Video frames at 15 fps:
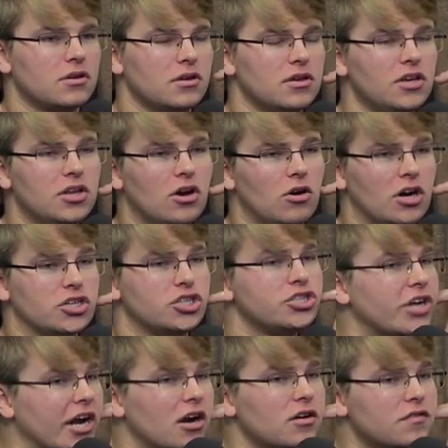you know, a
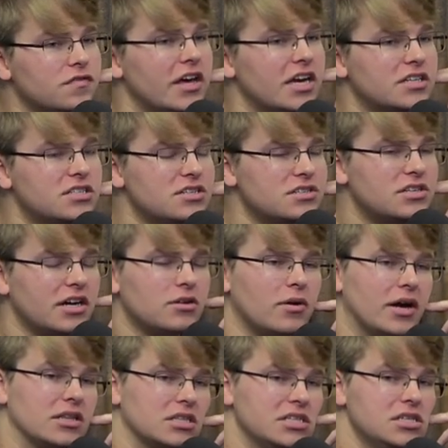share of the A C C title
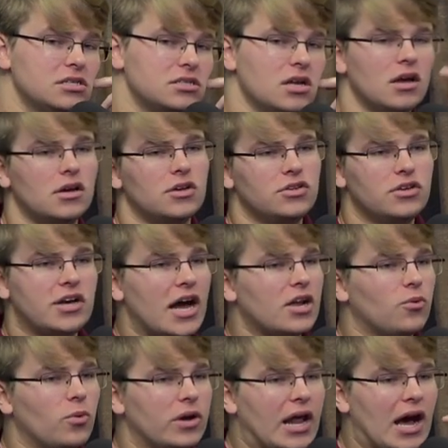at least. You got
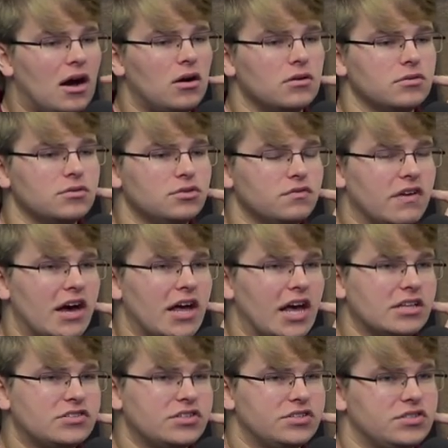to win out. You got
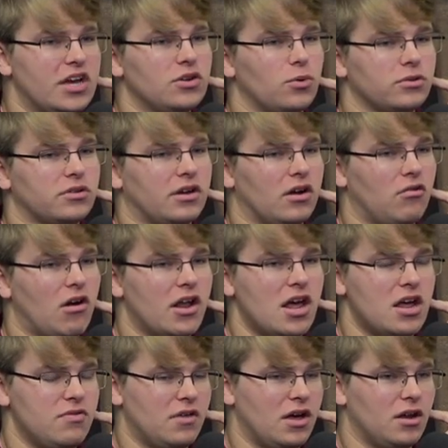N C State, North Carolina,
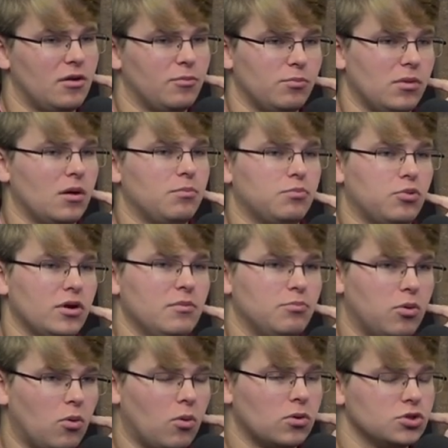and then a, a pretty
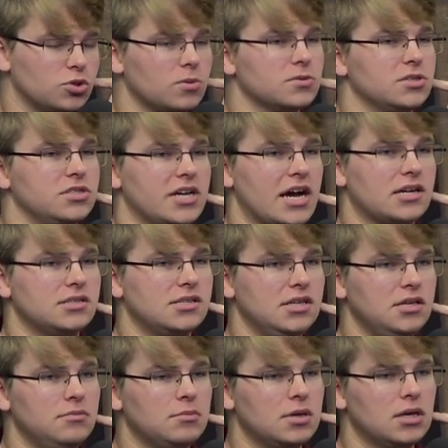poor Georgia Tech
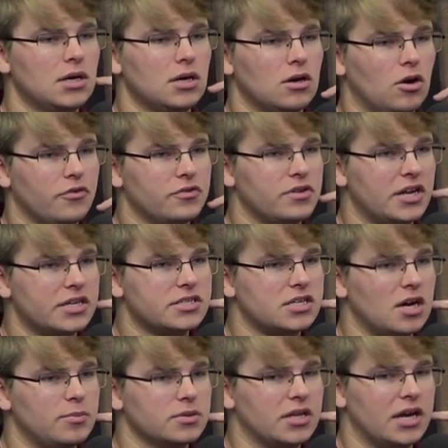team over the next
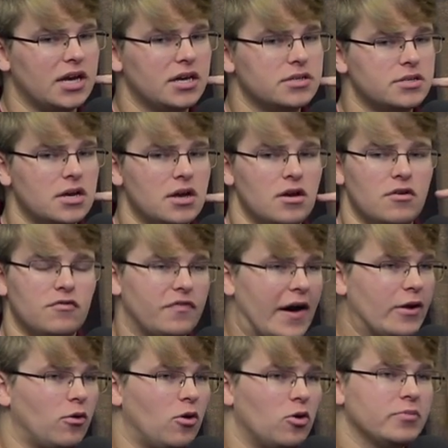couple of days.
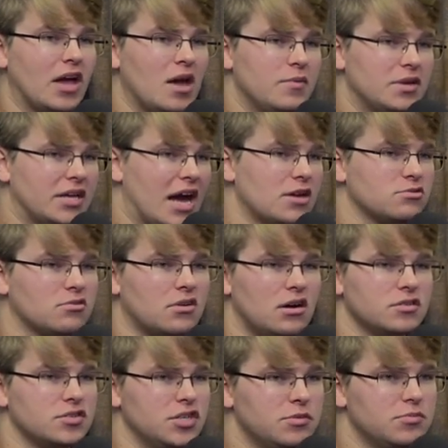Final home game in Cassell
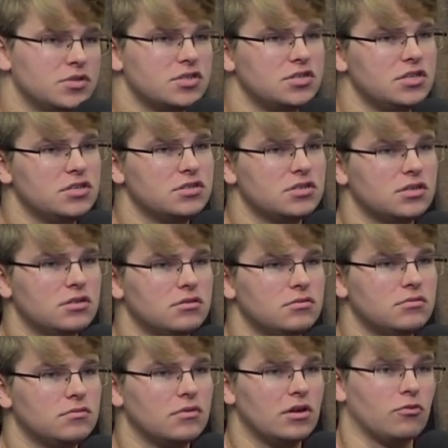Coliseum this
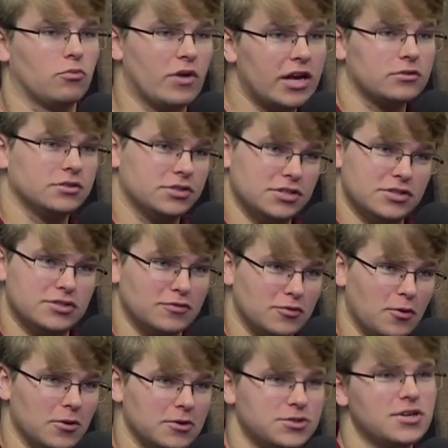season, regular season, of
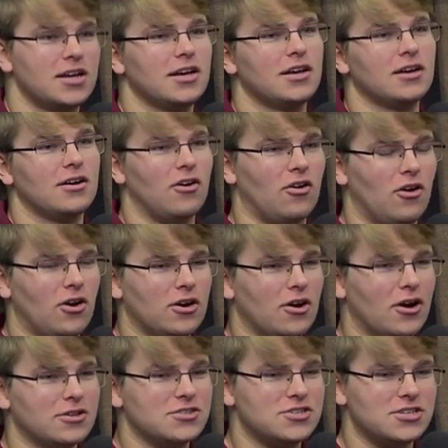course, mm-hmm. yeah. on,
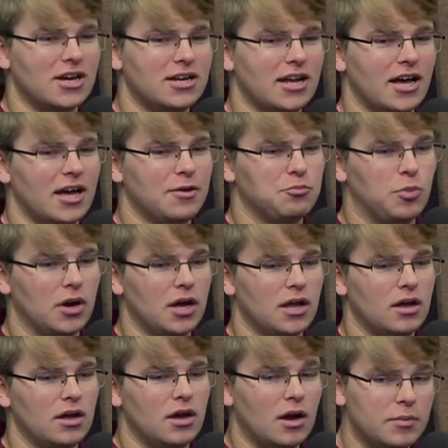on Sunday.
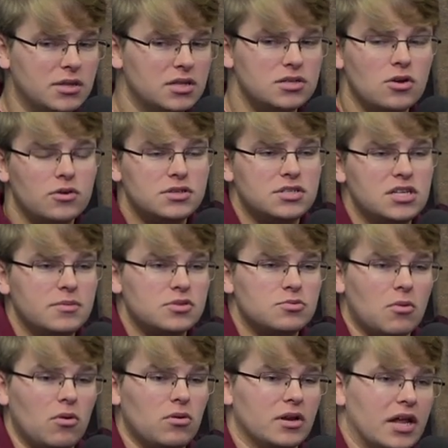But I mean, this Hokies team is
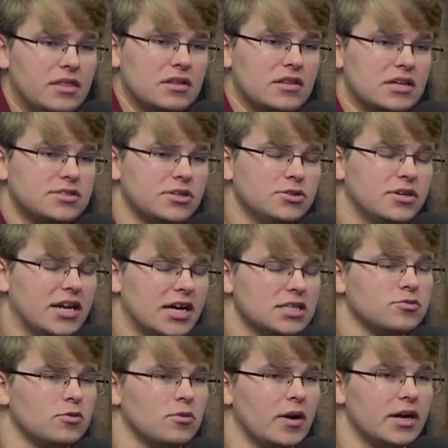rolling. I think that's all you can
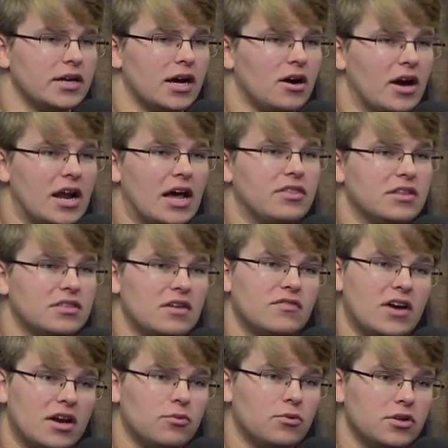ask for right now, and I think they've
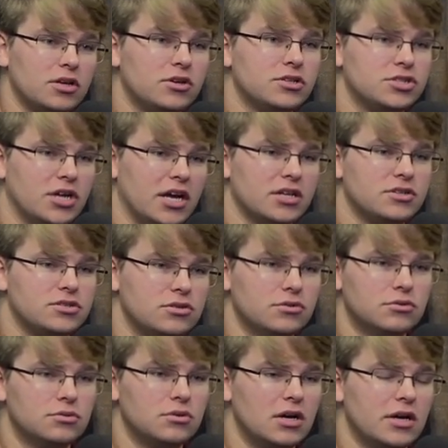got a really good chance
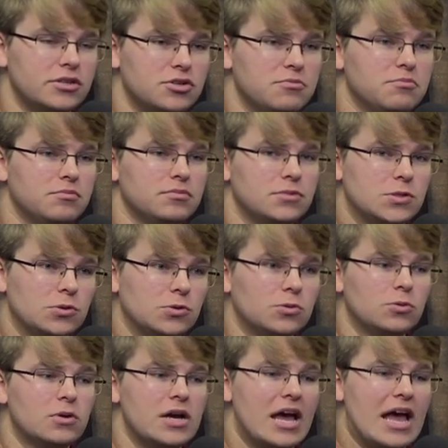to to.
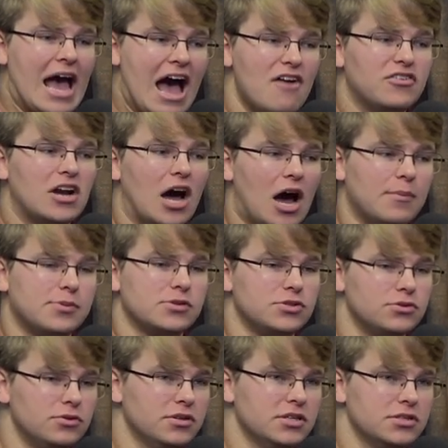to have an
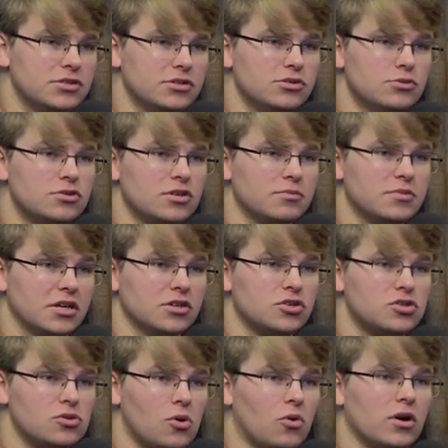opportunity to do something
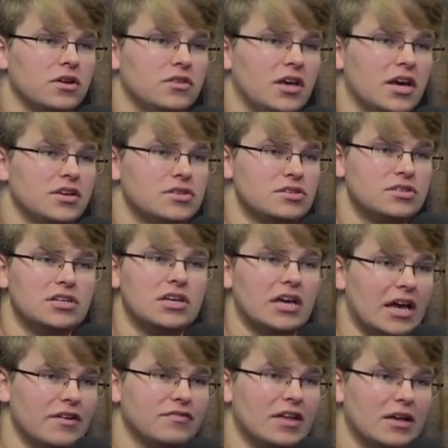historic in the A C C
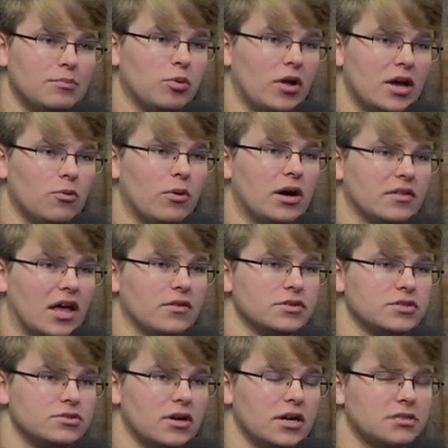if they play well down the
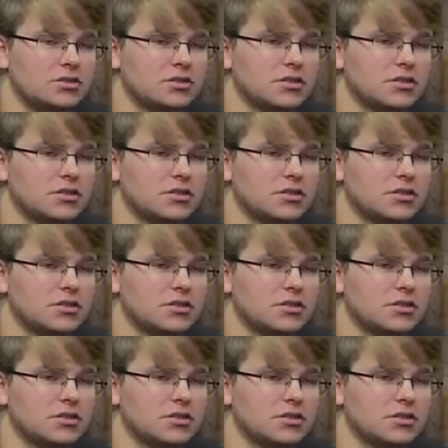stretch.